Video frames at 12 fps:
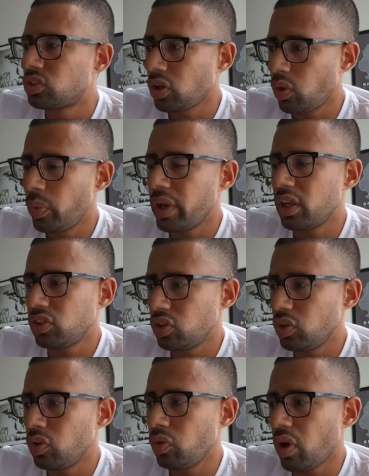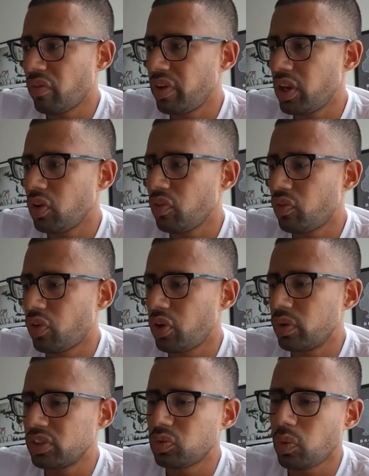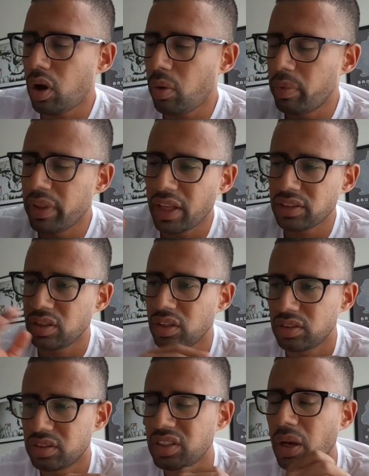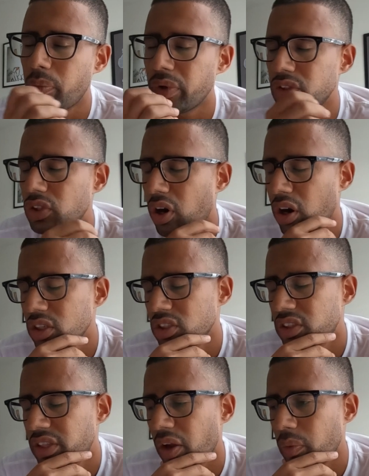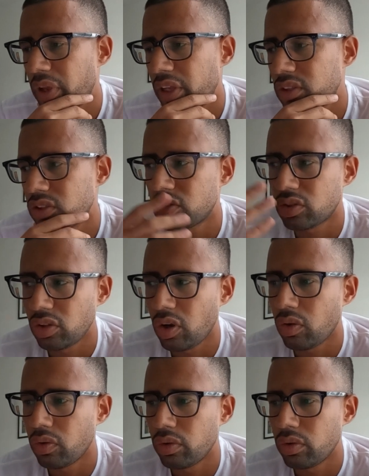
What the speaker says: So we could do a video for you as well, but that's a separate charge that we know.